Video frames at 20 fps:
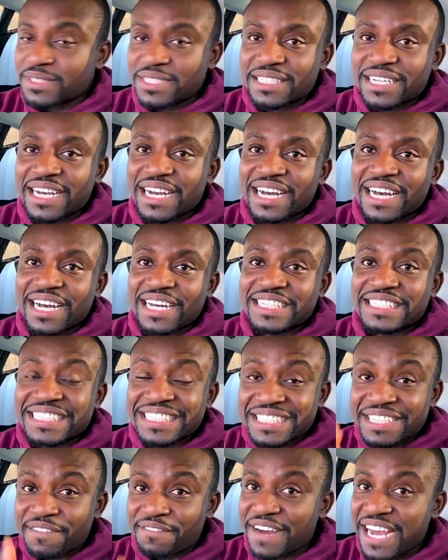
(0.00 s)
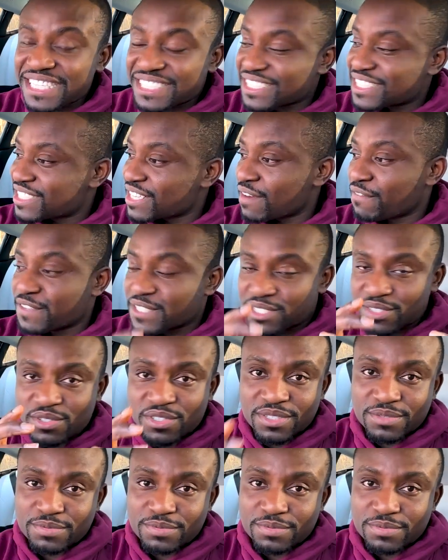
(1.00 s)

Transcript: Uh, the device itself is